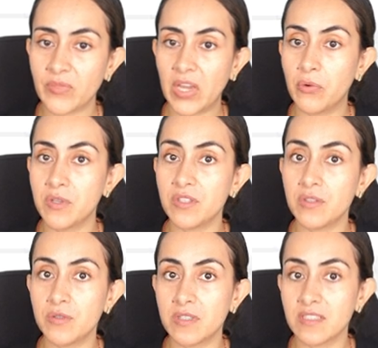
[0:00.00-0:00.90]
I was
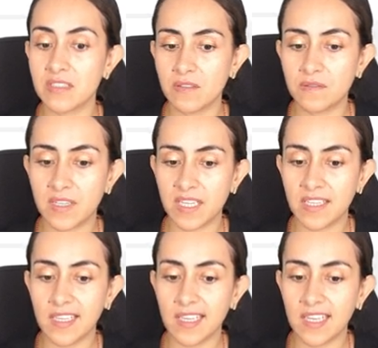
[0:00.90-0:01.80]
using
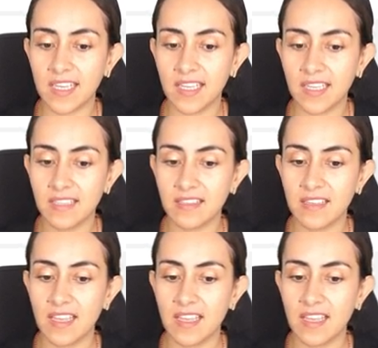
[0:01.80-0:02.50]
Safari and